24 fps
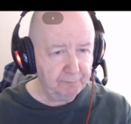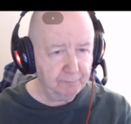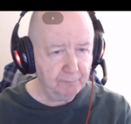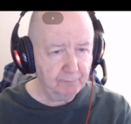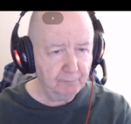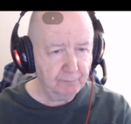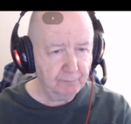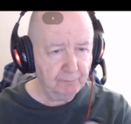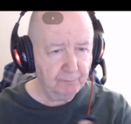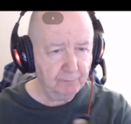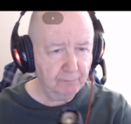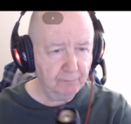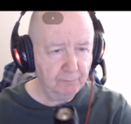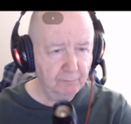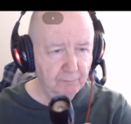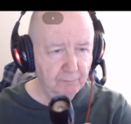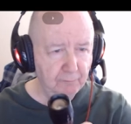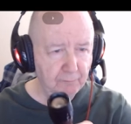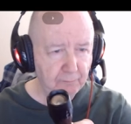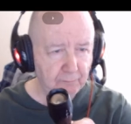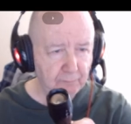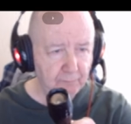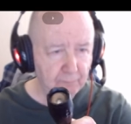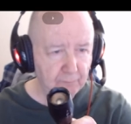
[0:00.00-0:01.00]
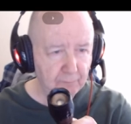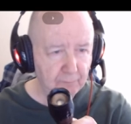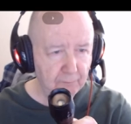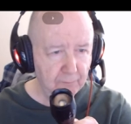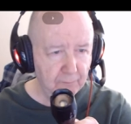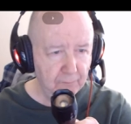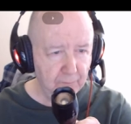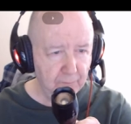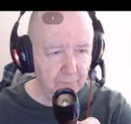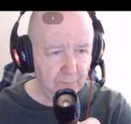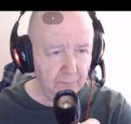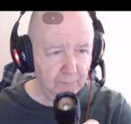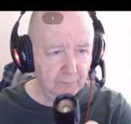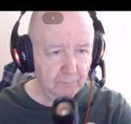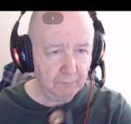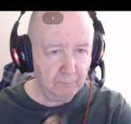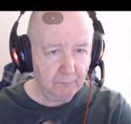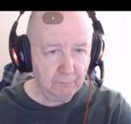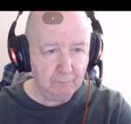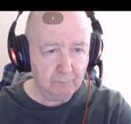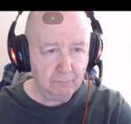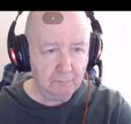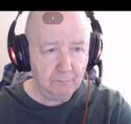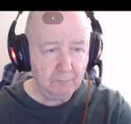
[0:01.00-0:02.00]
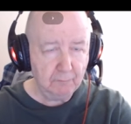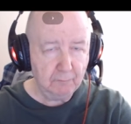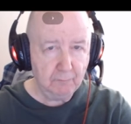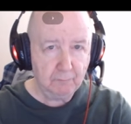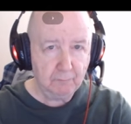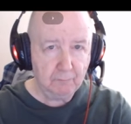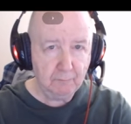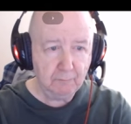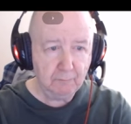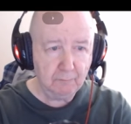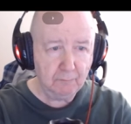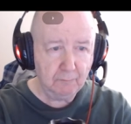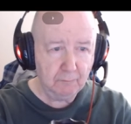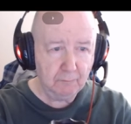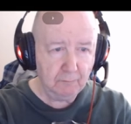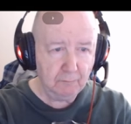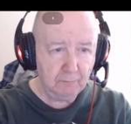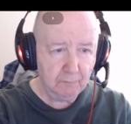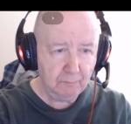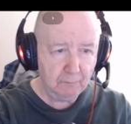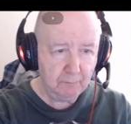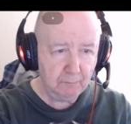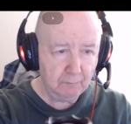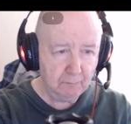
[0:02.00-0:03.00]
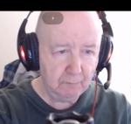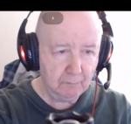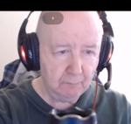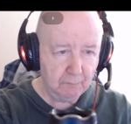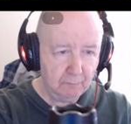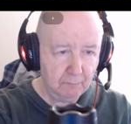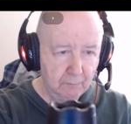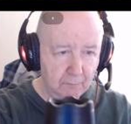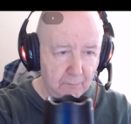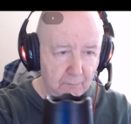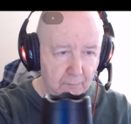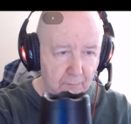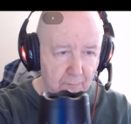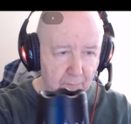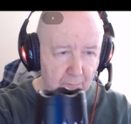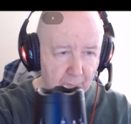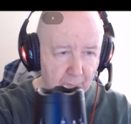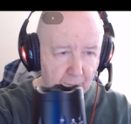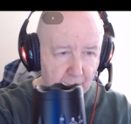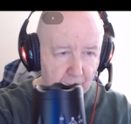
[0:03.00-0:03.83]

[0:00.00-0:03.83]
No one is speaking in this clip.